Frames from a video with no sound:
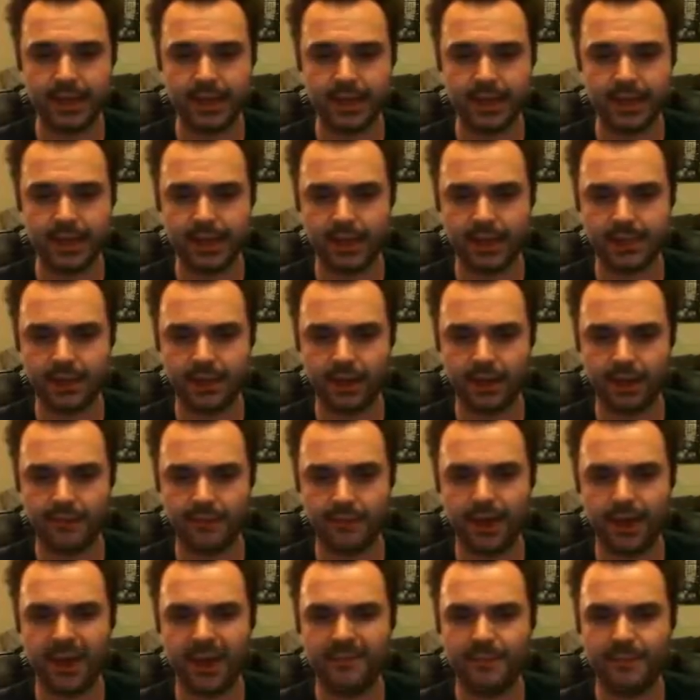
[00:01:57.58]
He's got a
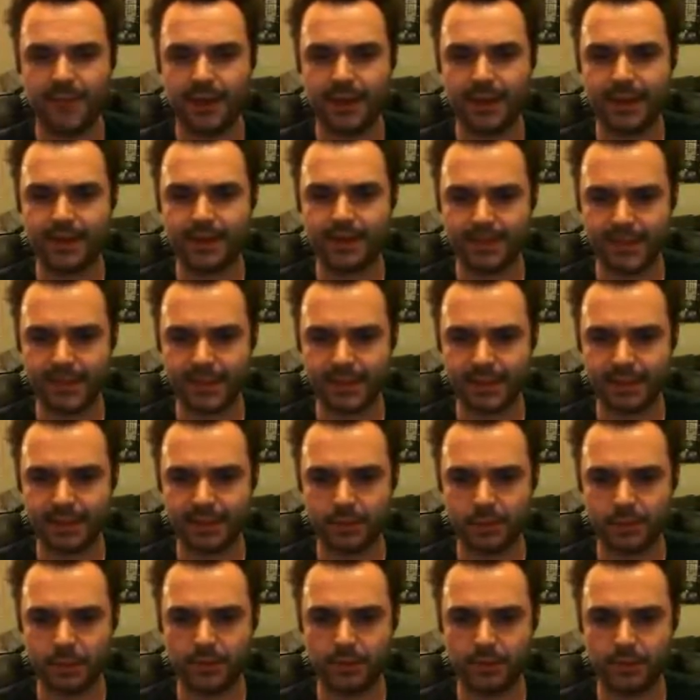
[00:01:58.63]
5-man devastator
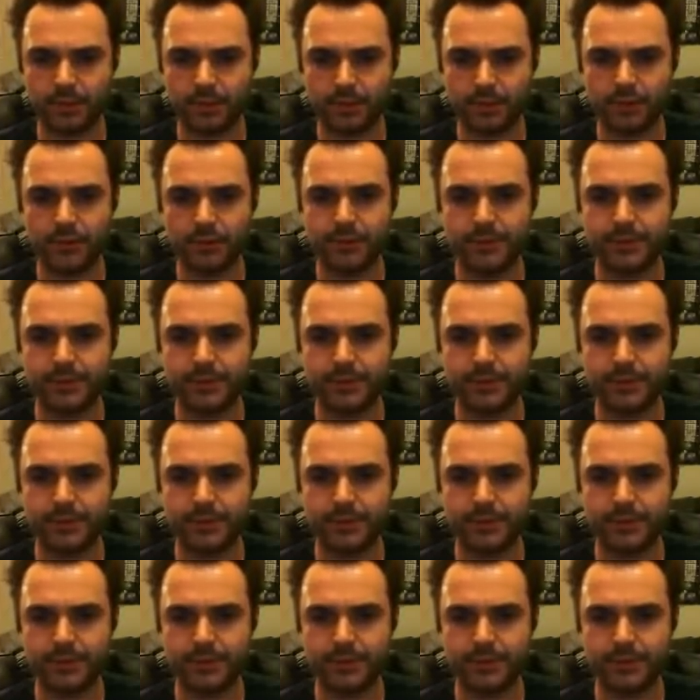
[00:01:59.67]
squad with 2